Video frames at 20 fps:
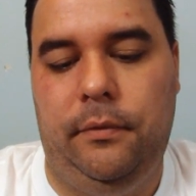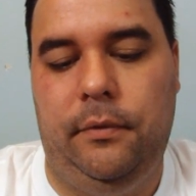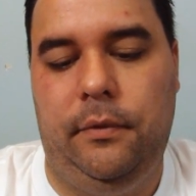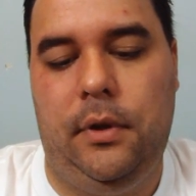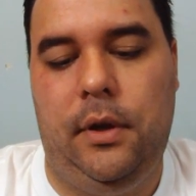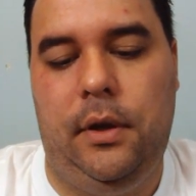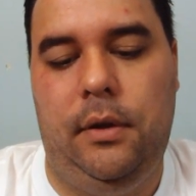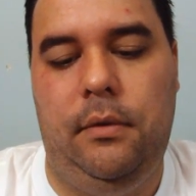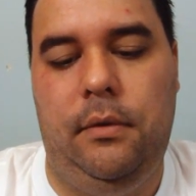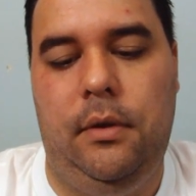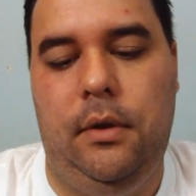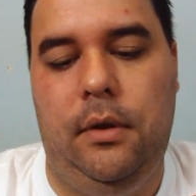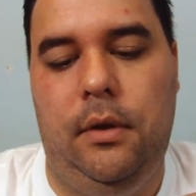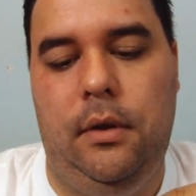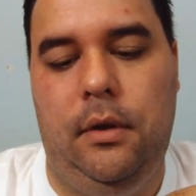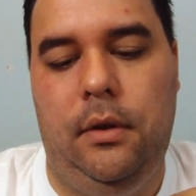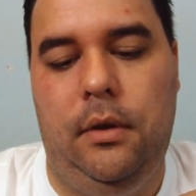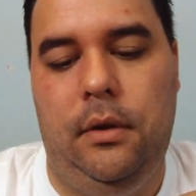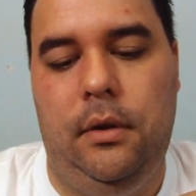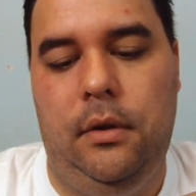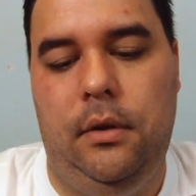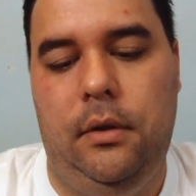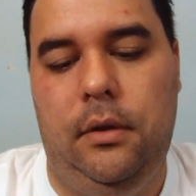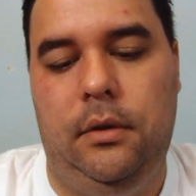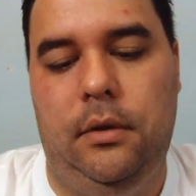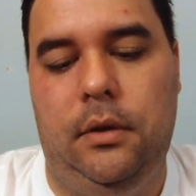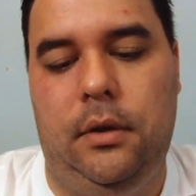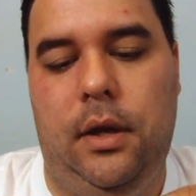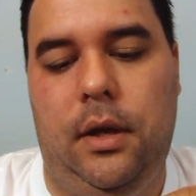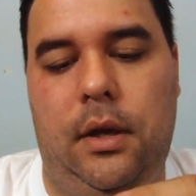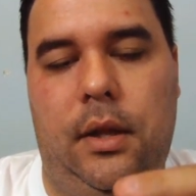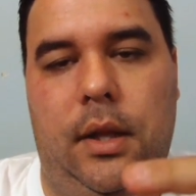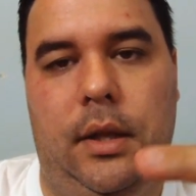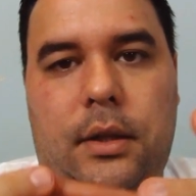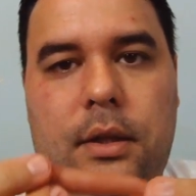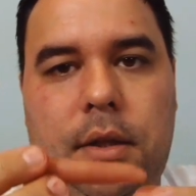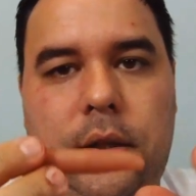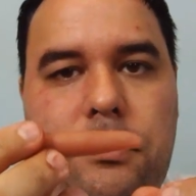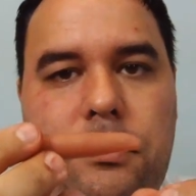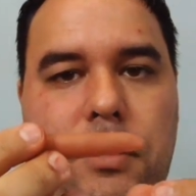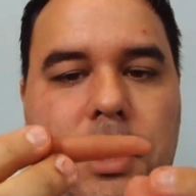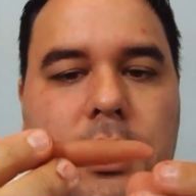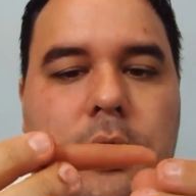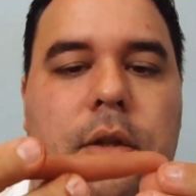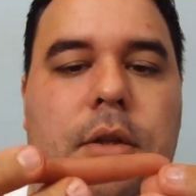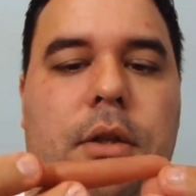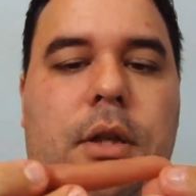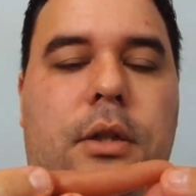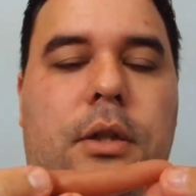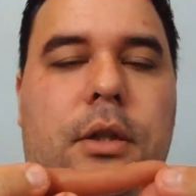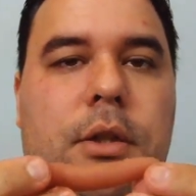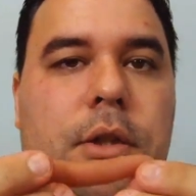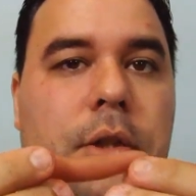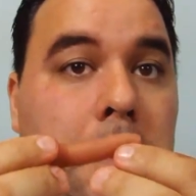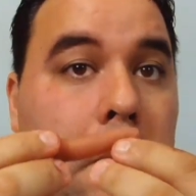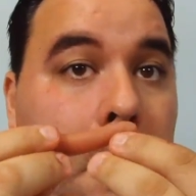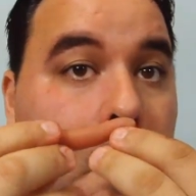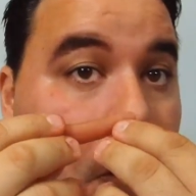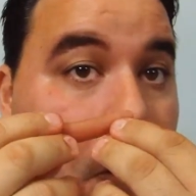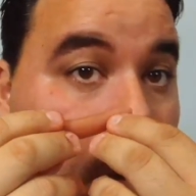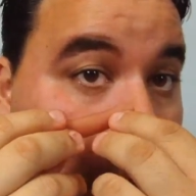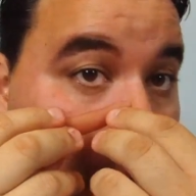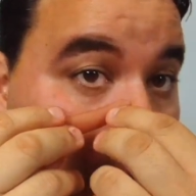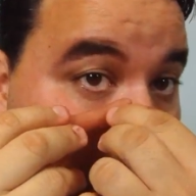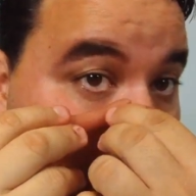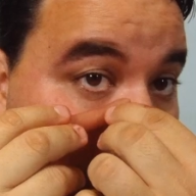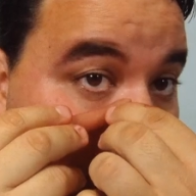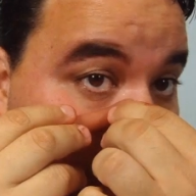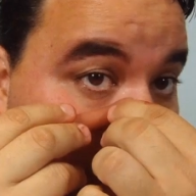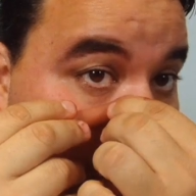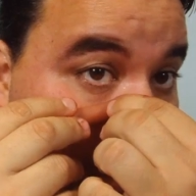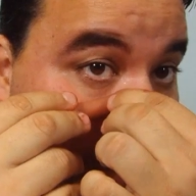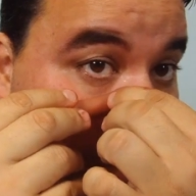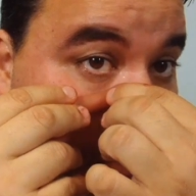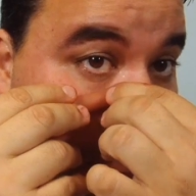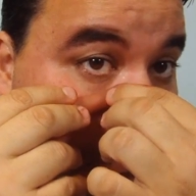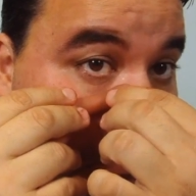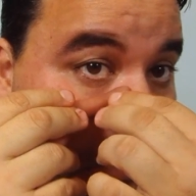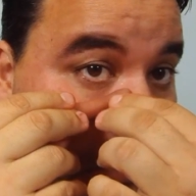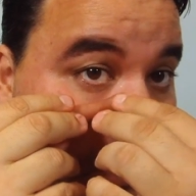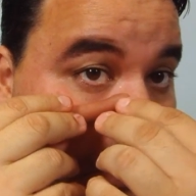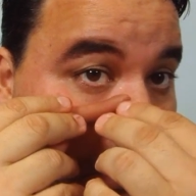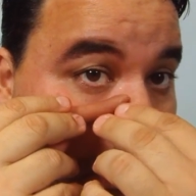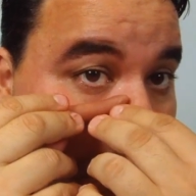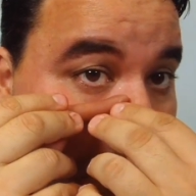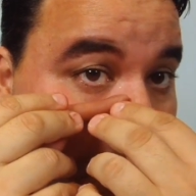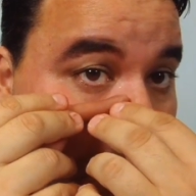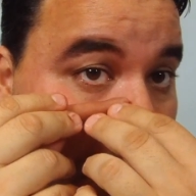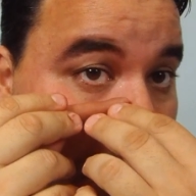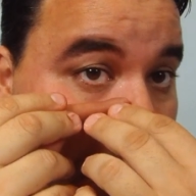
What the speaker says: Okay, kind of like this, make a little sausage. And we just